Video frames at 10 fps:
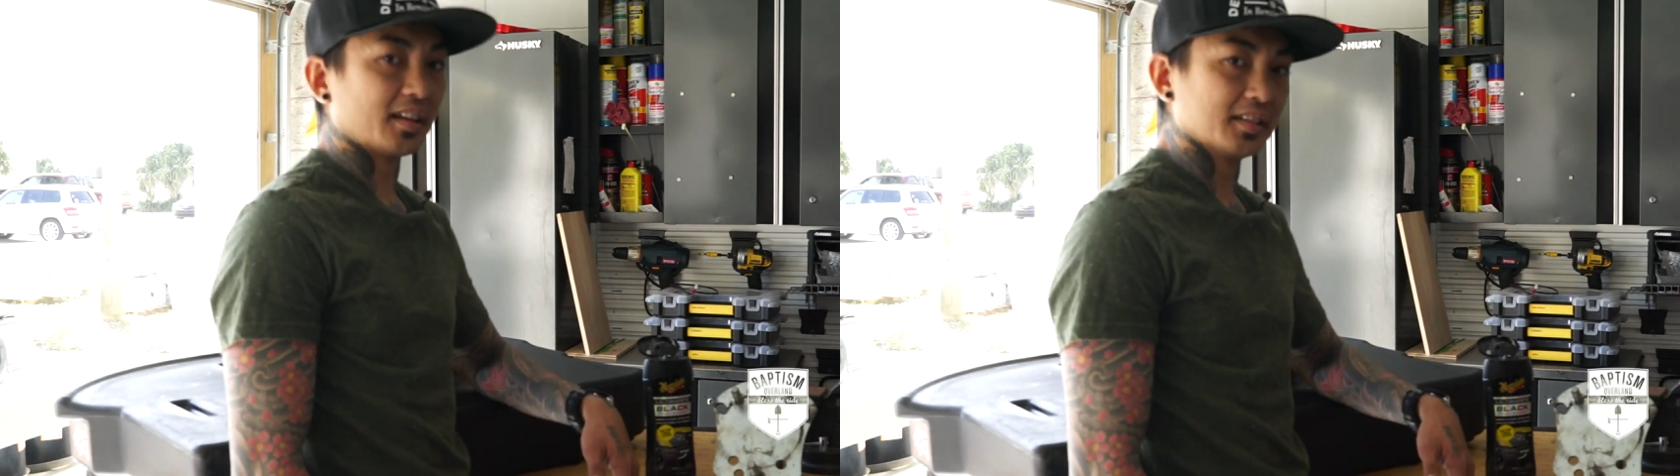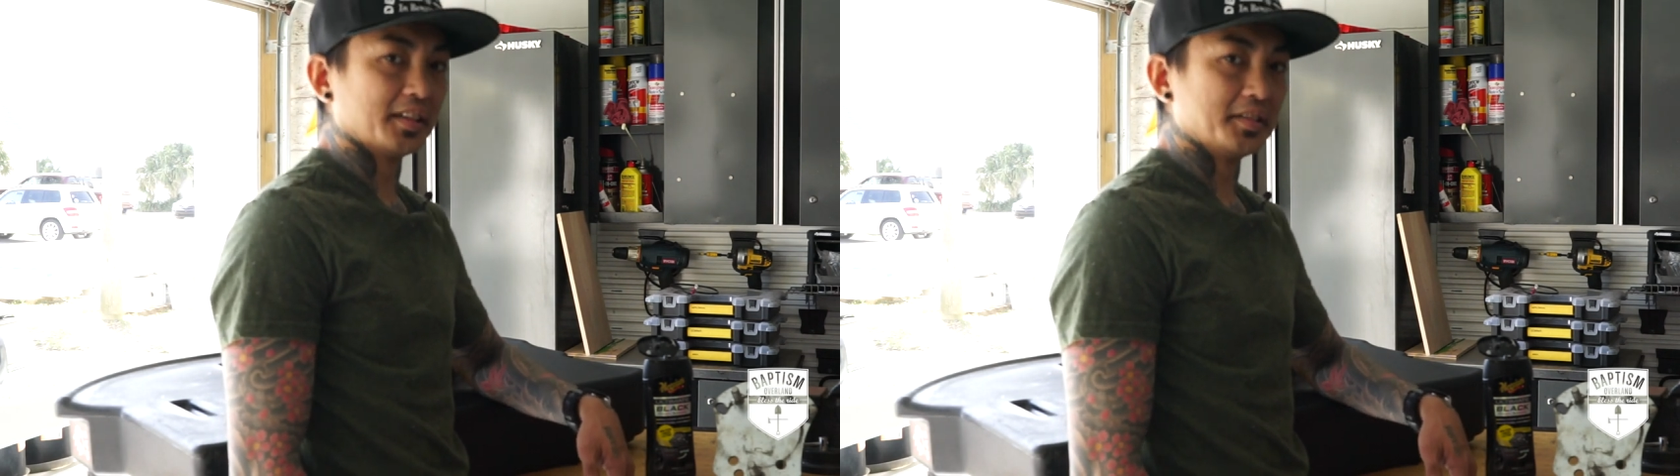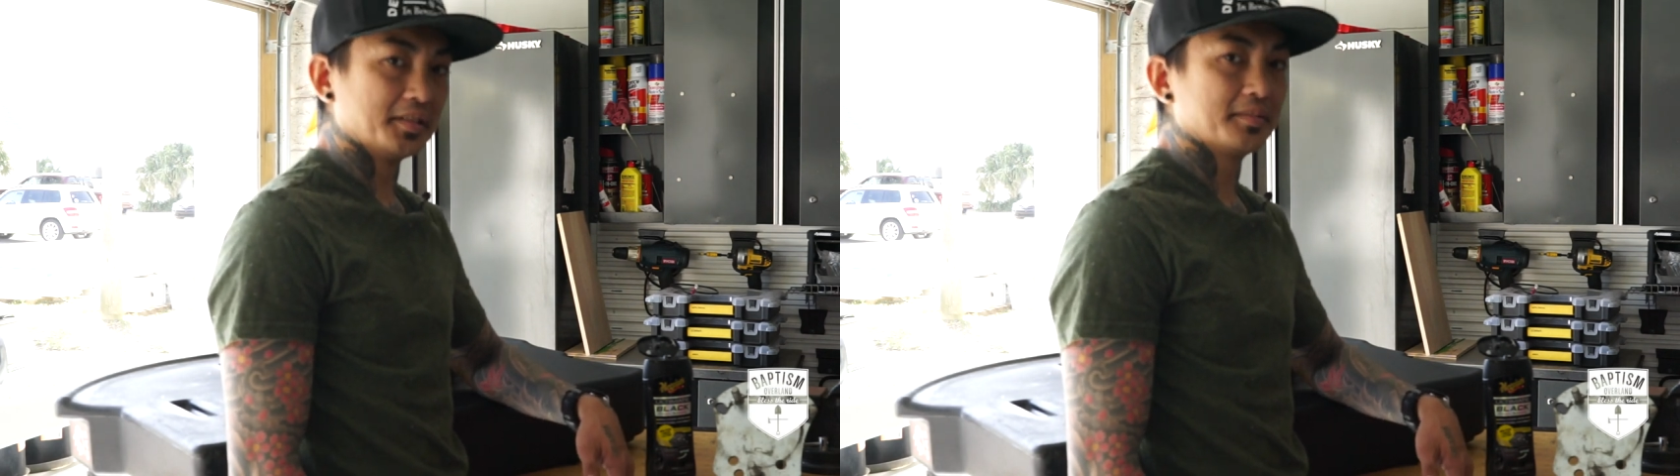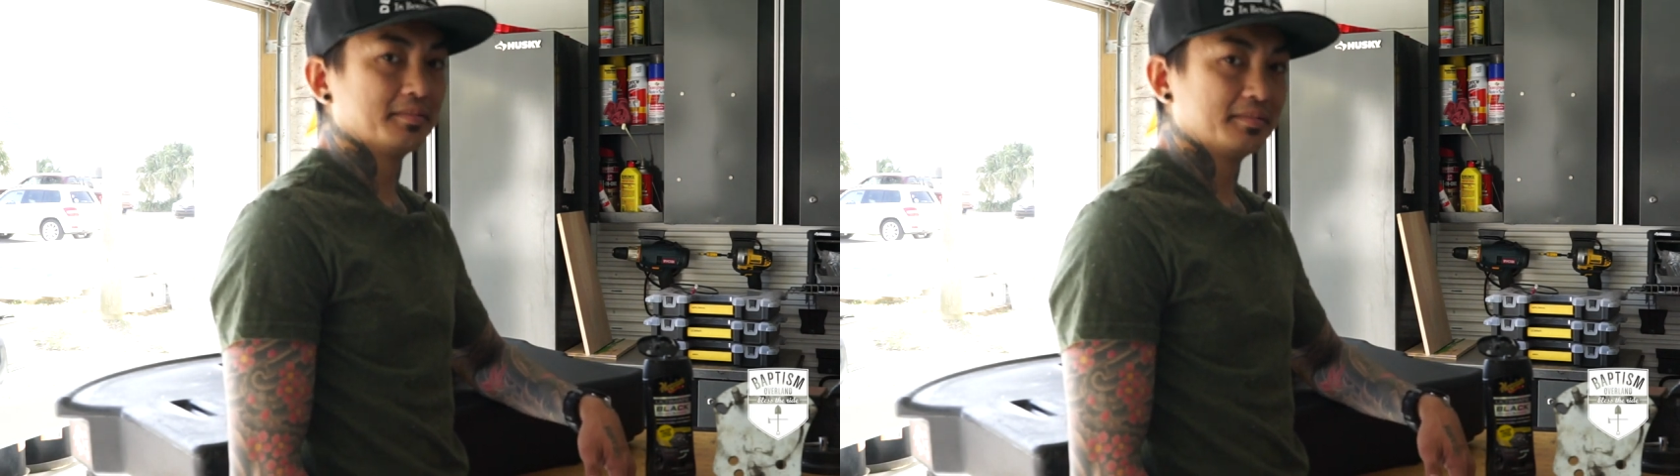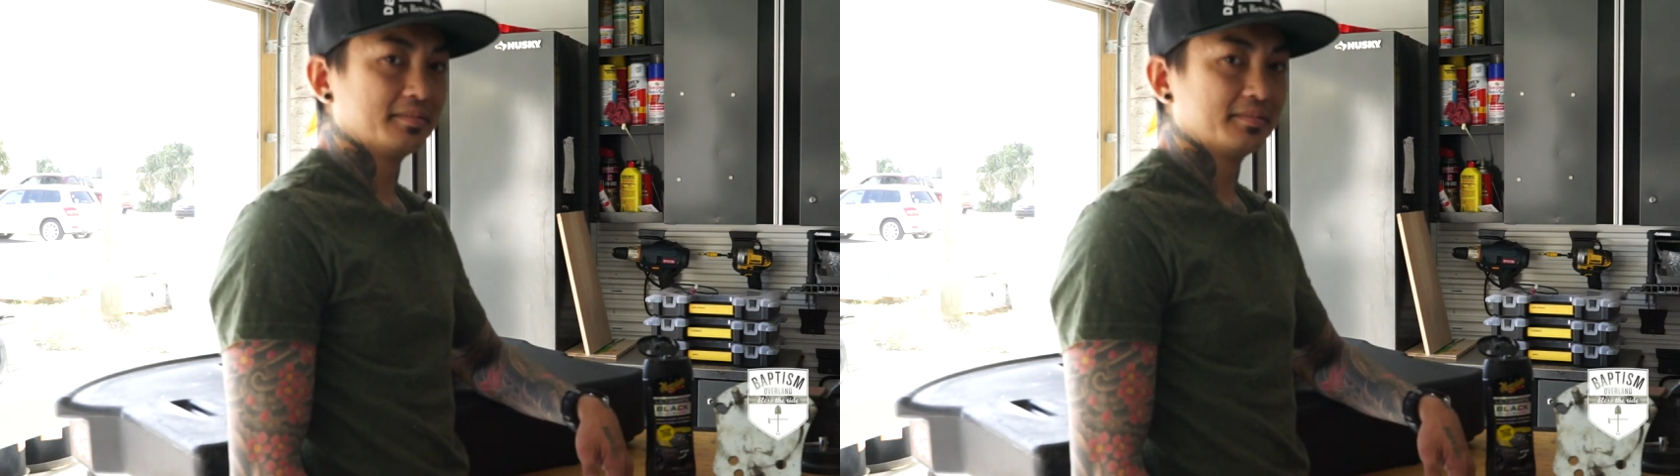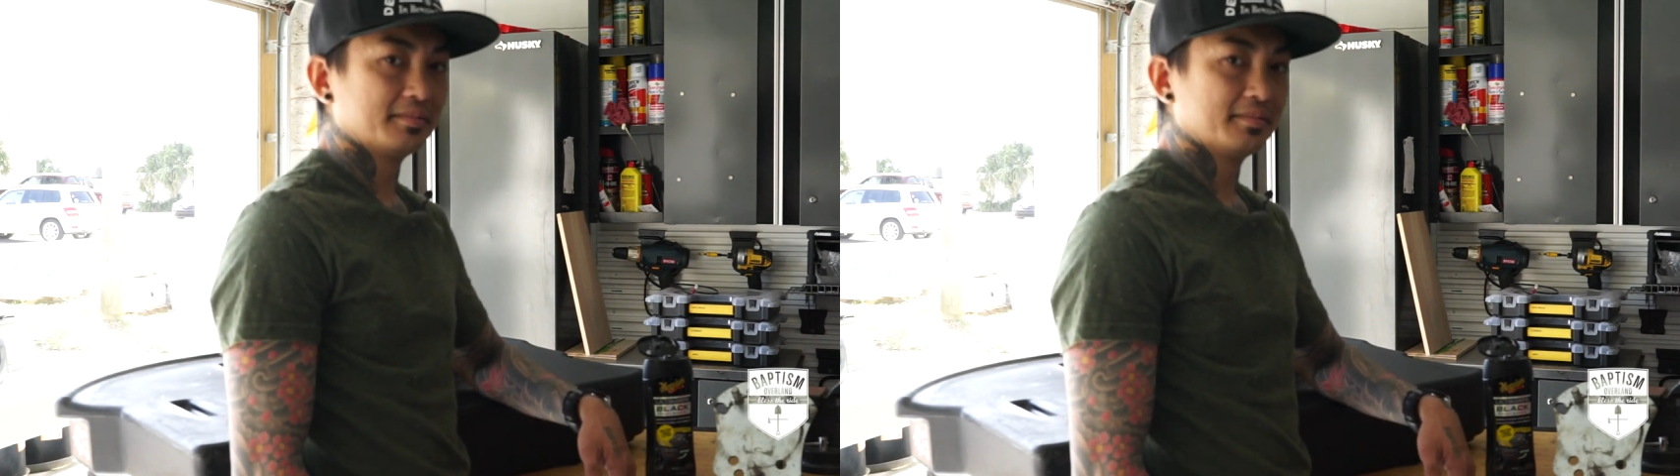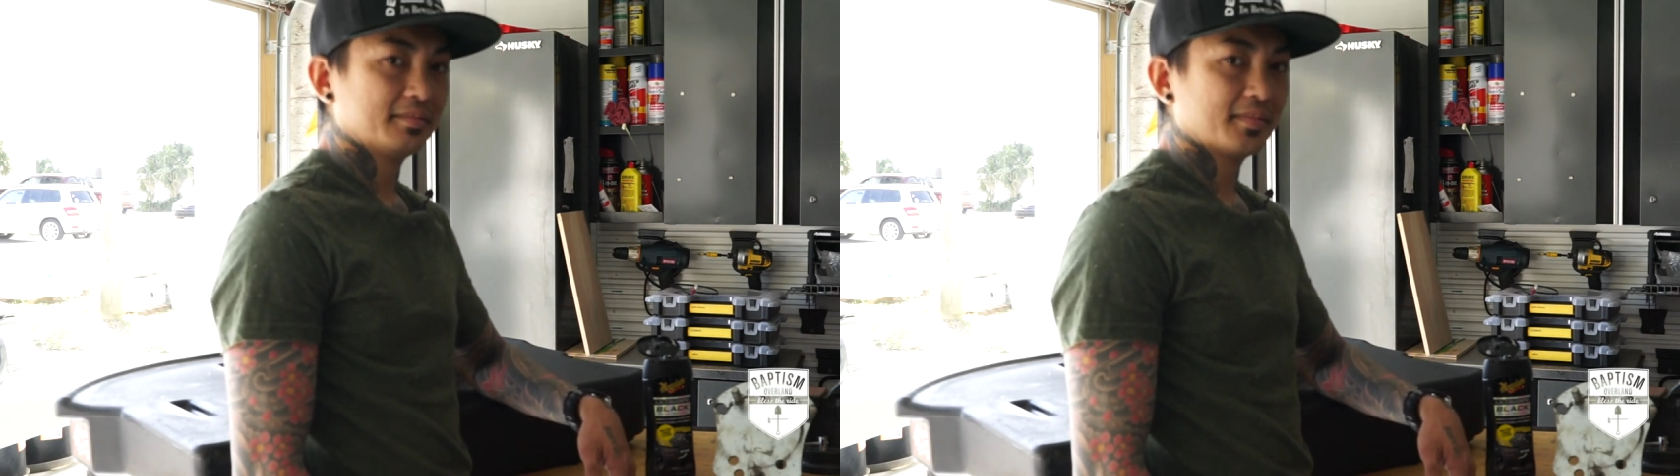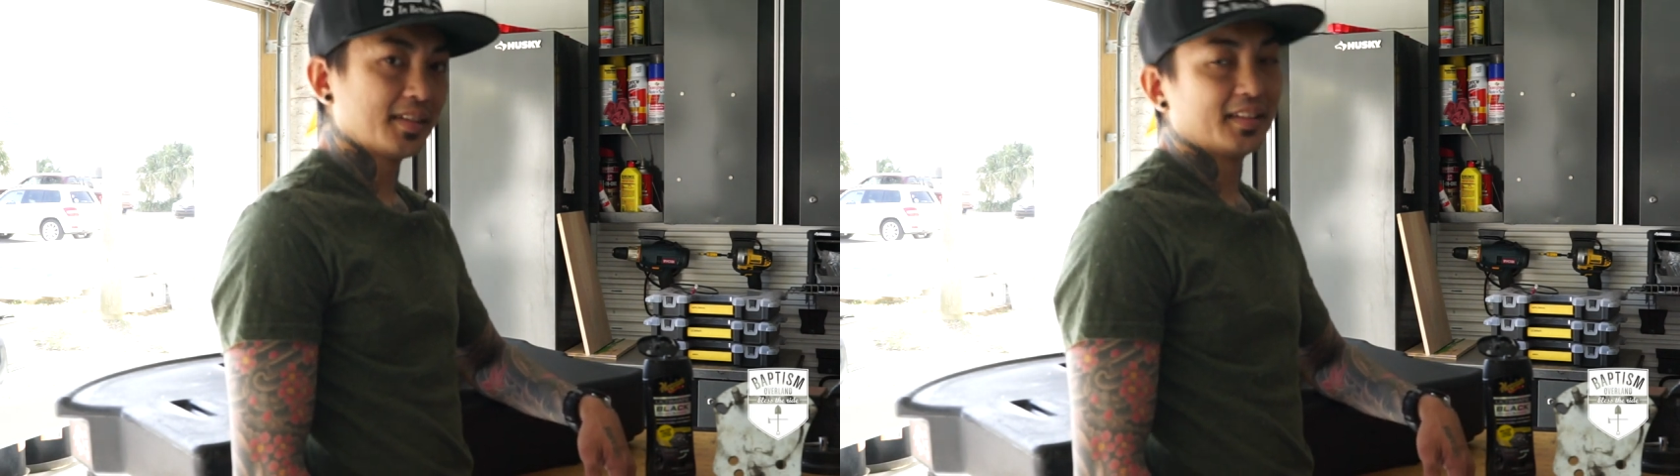cleaned.
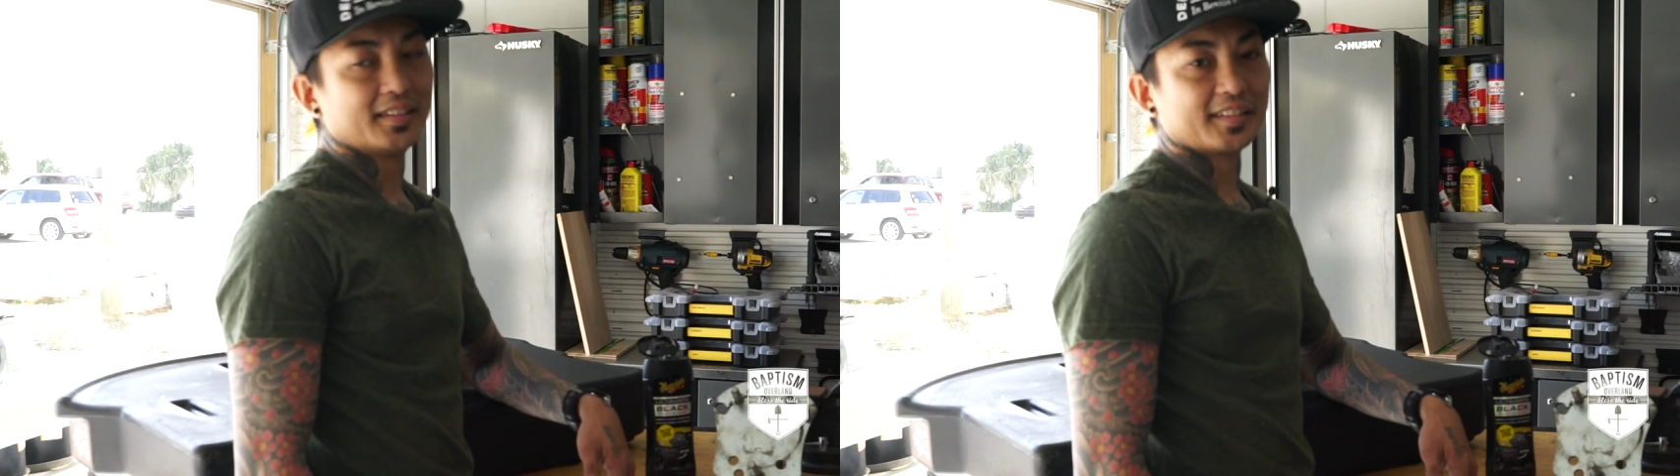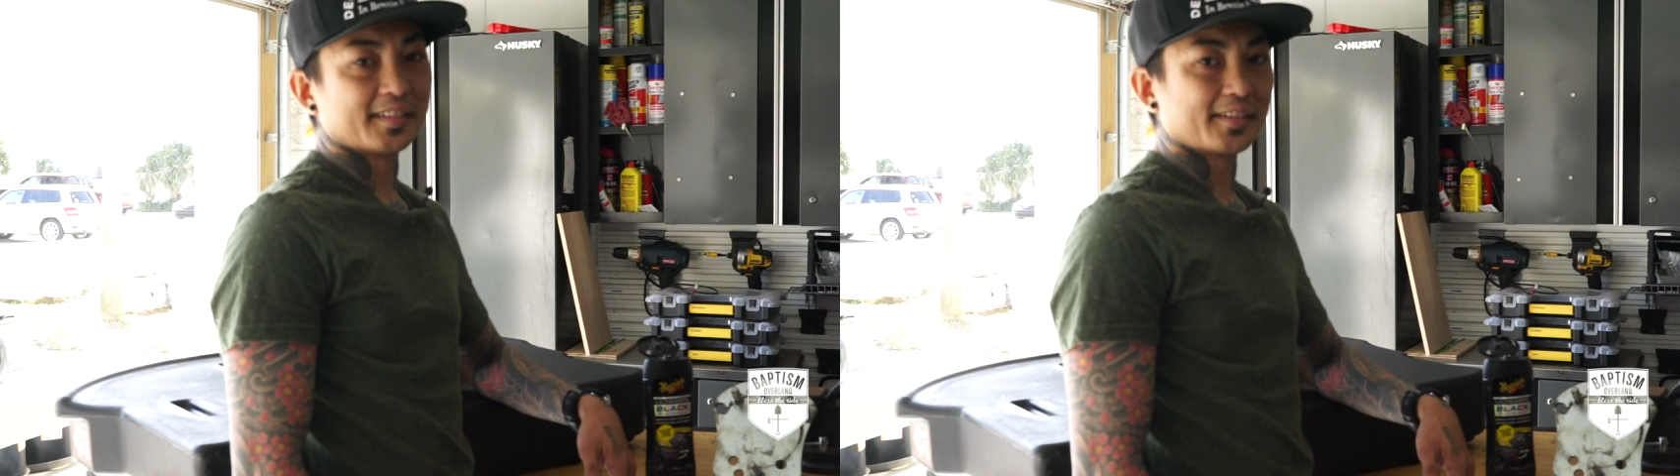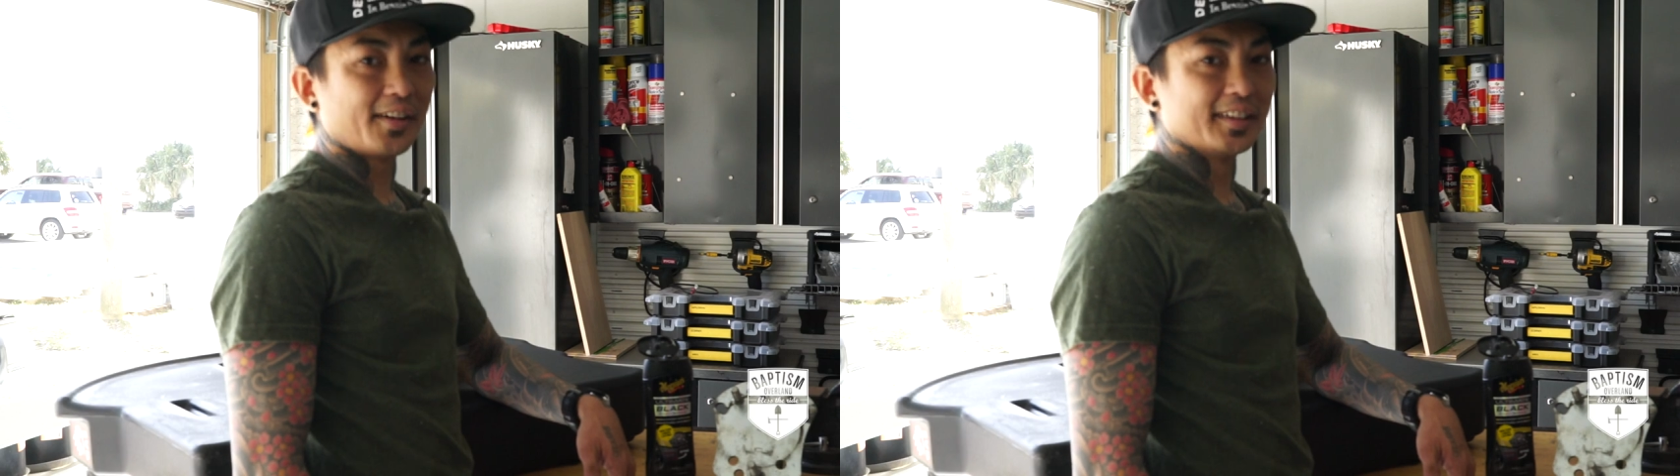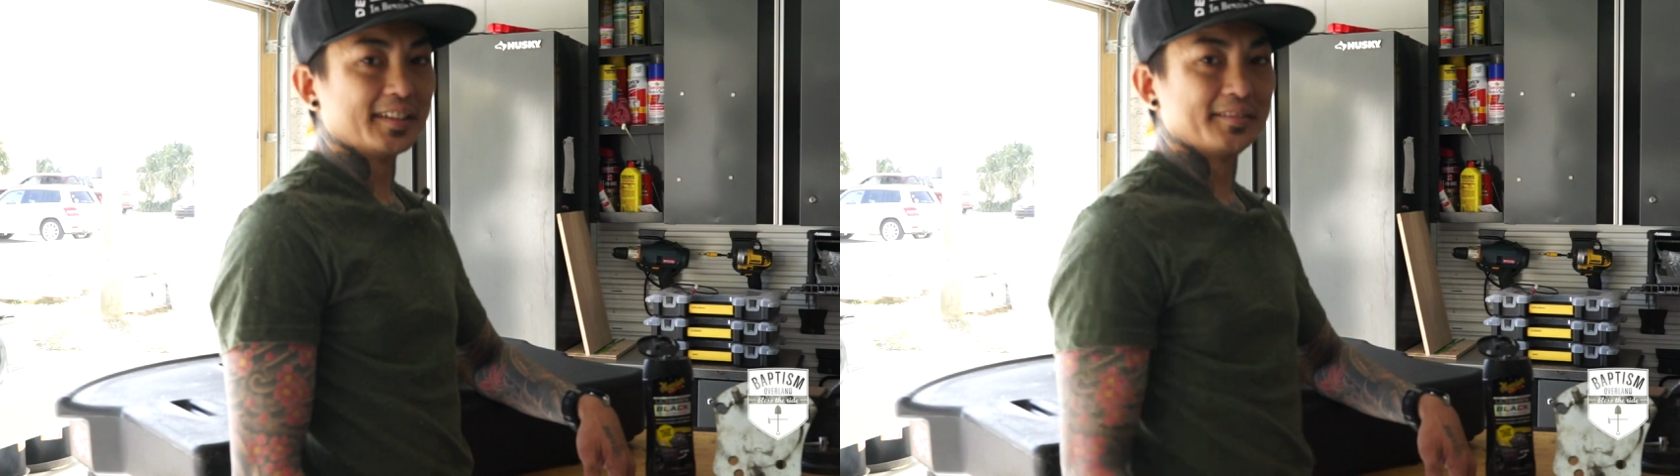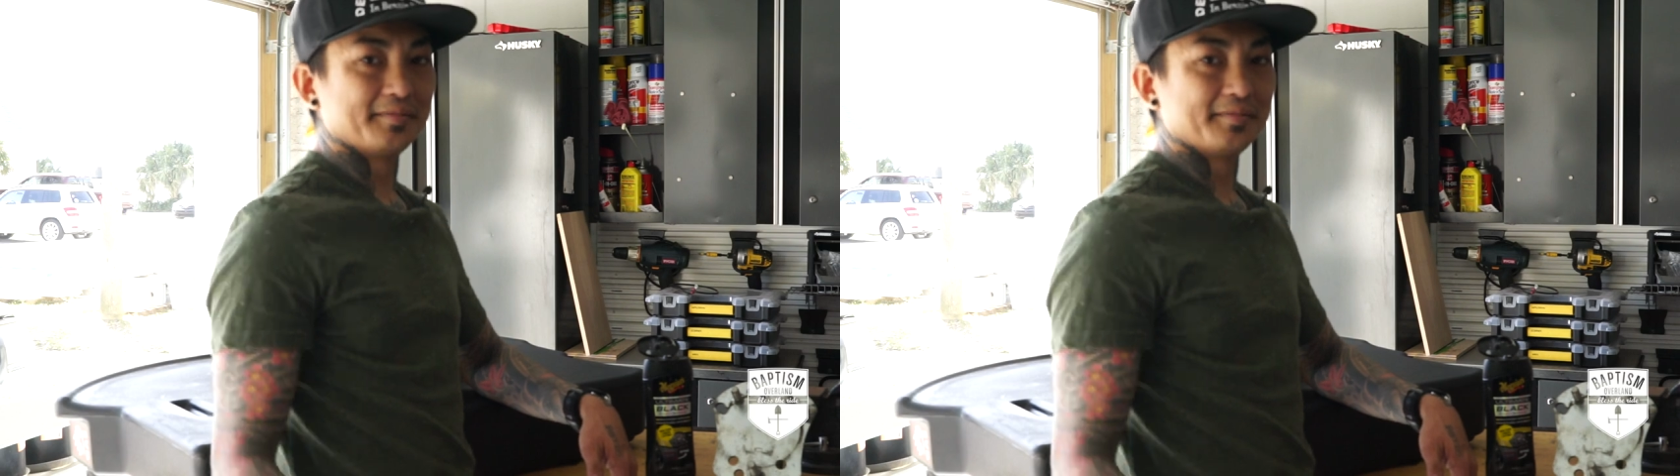Let's install